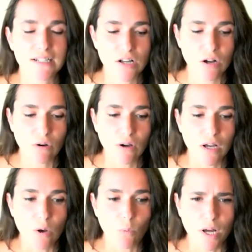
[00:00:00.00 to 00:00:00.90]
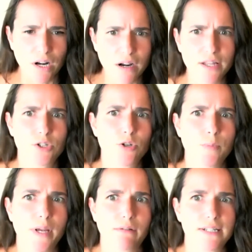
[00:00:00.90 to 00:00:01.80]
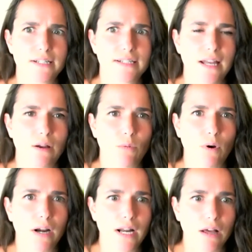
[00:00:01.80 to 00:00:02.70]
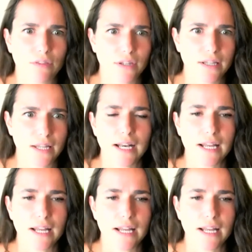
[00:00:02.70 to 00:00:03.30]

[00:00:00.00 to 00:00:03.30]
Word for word: So what are the two main reasons that we're unhealthy then?